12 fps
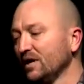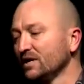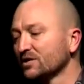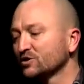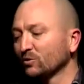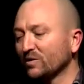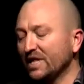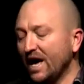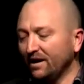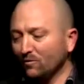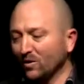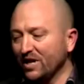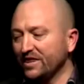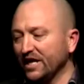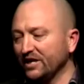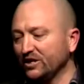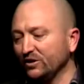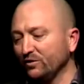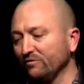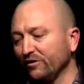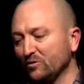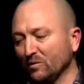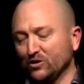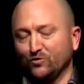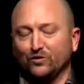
So with that, I want to thank you very much for your